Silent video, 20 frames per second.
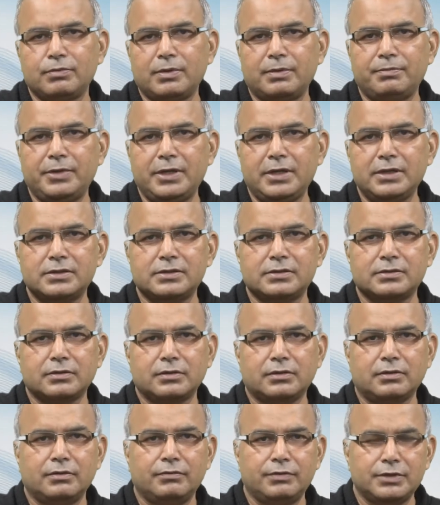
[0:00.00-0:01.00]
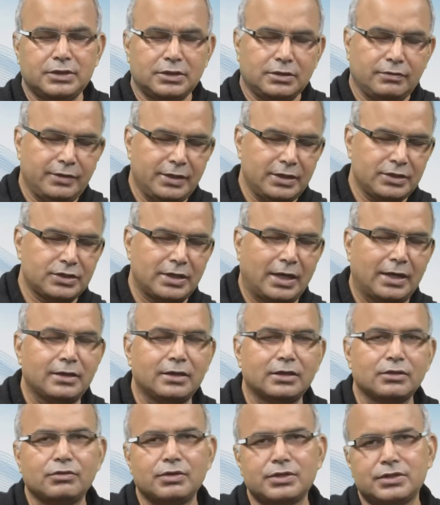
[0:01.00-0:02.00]
human beings, which is a very
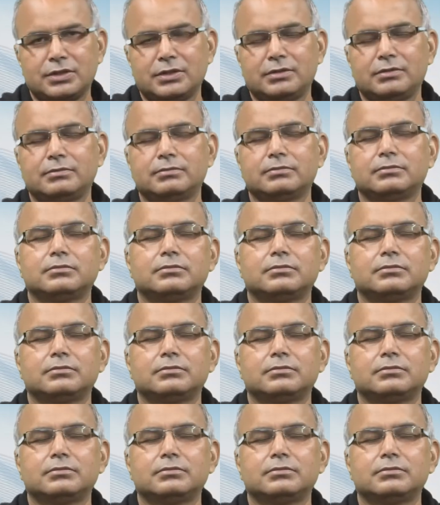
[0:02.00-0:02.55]
standard question.